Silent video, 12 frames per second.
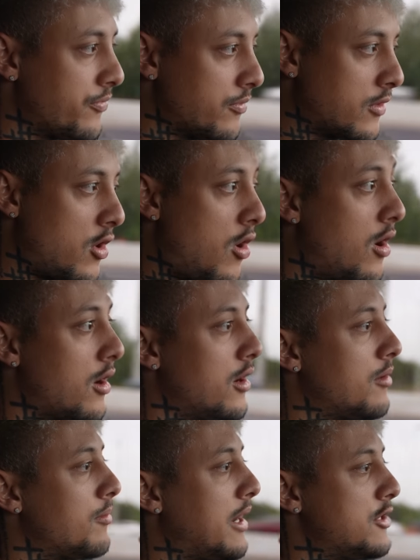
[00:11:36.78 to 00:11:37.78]
car,
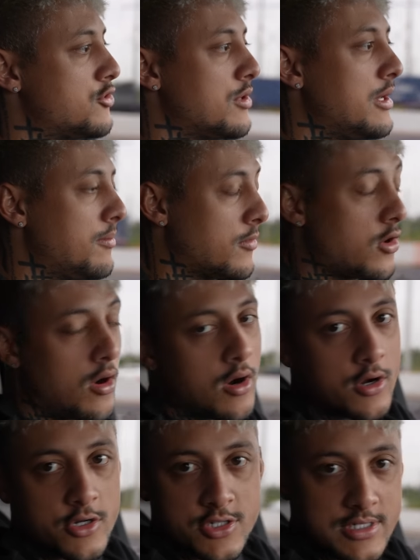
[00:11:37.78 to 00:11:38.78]
my dream
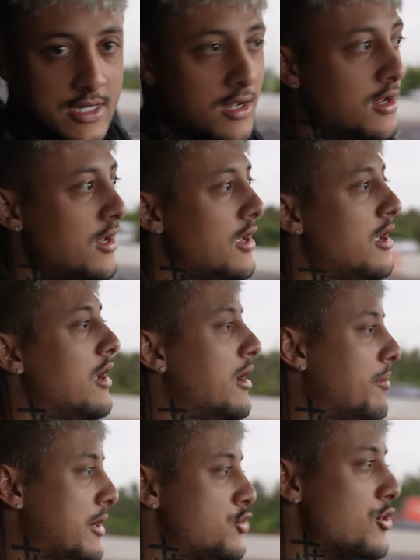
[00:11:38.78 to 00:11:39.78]
cars,
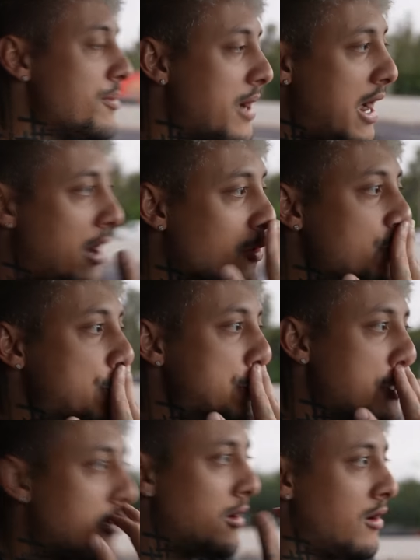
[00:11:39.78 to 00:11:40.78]
my dream house,
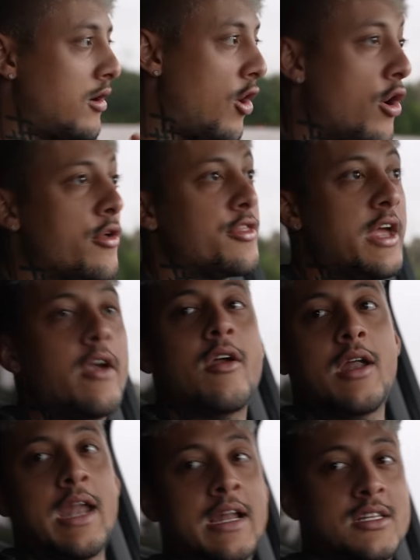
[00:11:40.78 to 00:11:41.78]
all there
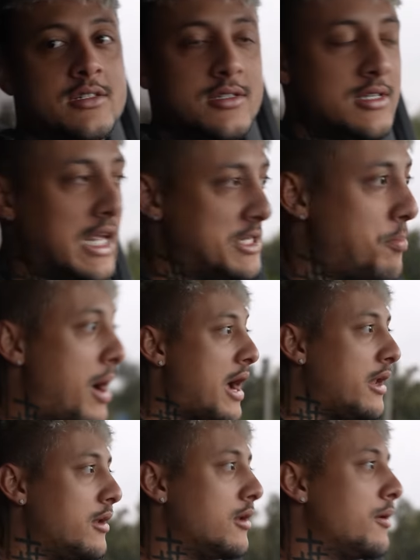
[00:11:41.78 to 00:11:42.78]
and it's it's
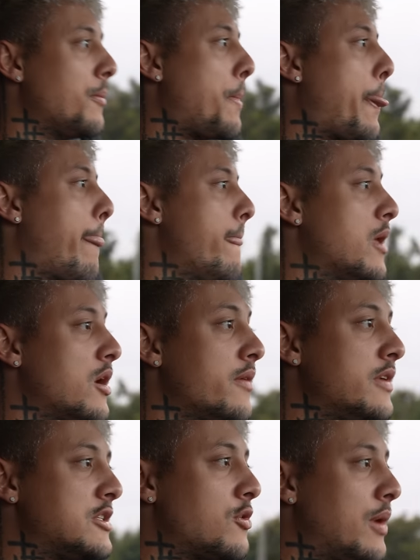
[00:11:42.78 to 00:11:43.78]
mine. None of
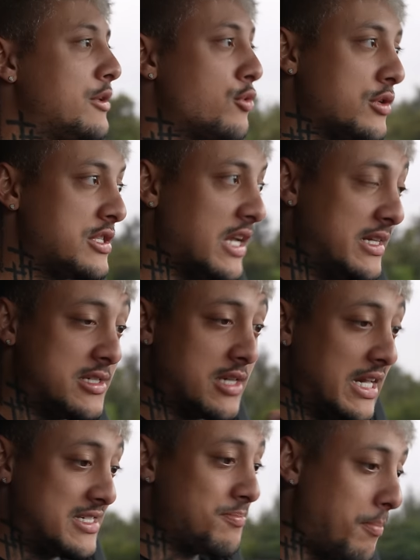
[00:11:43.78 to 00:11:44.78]
it's a rental. It's
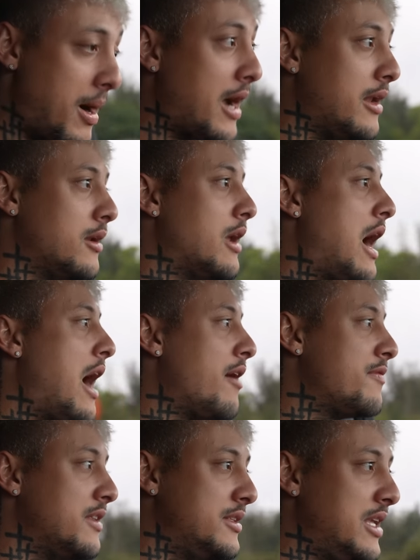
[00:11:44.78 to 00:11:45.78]
it's, mine. I
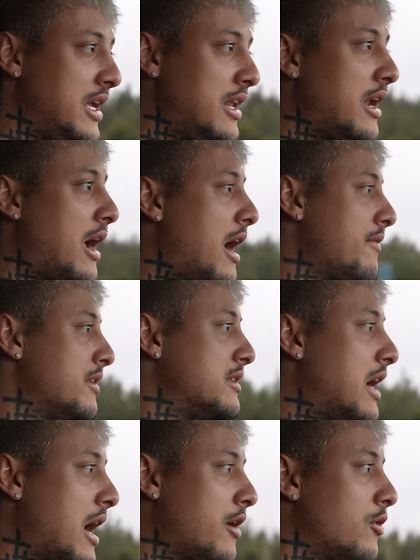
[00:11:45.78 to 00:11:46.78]
have the deed, I have the
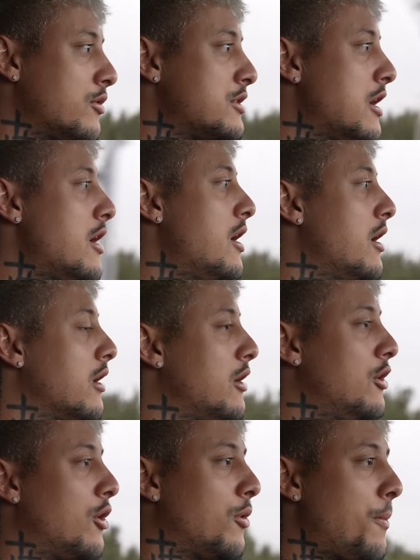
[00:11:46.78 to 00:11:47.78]
titles, you
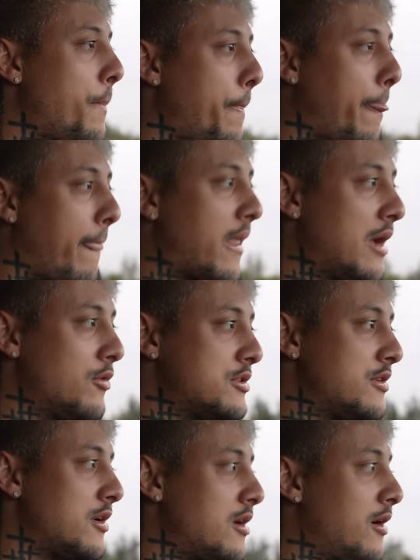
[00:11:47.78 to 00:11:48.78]
know. It was
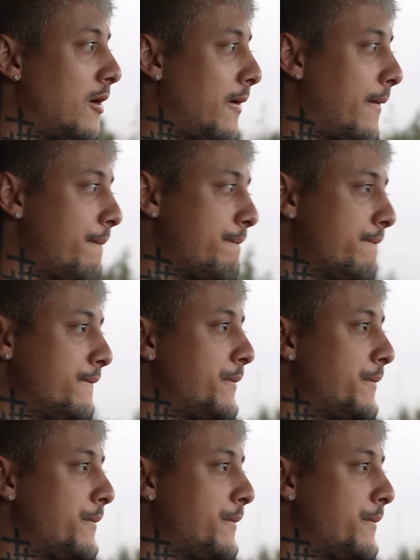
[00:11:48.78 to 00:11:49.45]
a um, uh,